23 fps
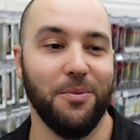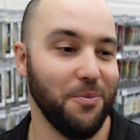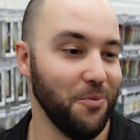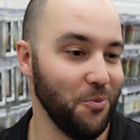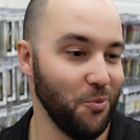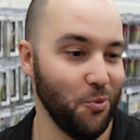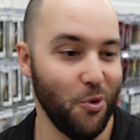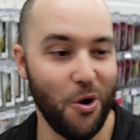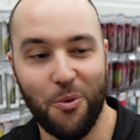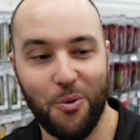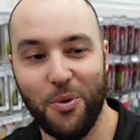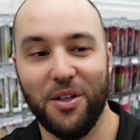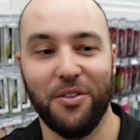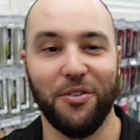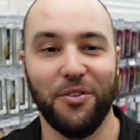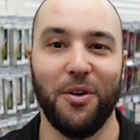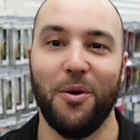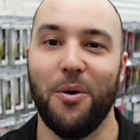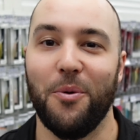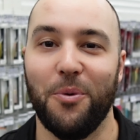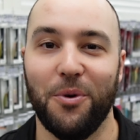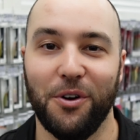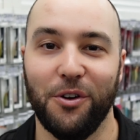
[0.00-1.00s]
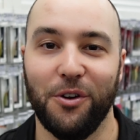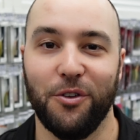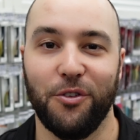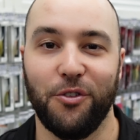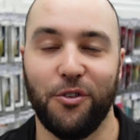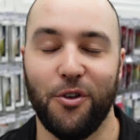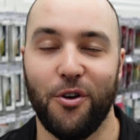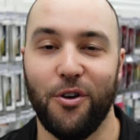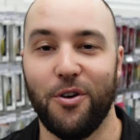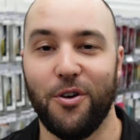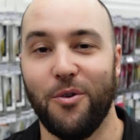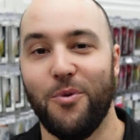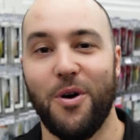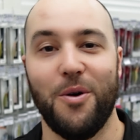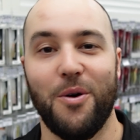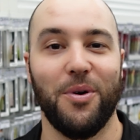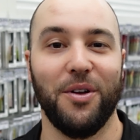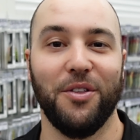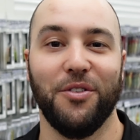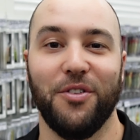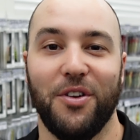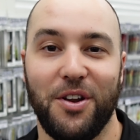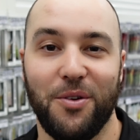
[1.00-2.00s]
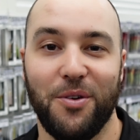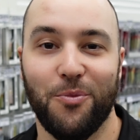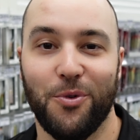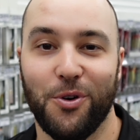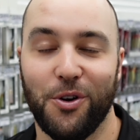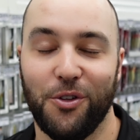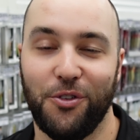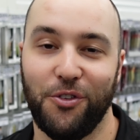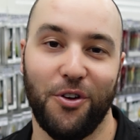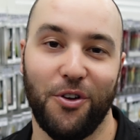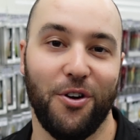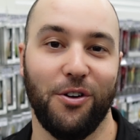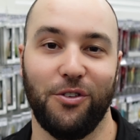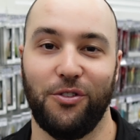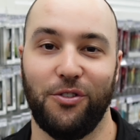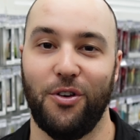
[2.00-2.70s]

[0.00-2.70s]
what ones I wanted to stock and what ones I didn't want to stock.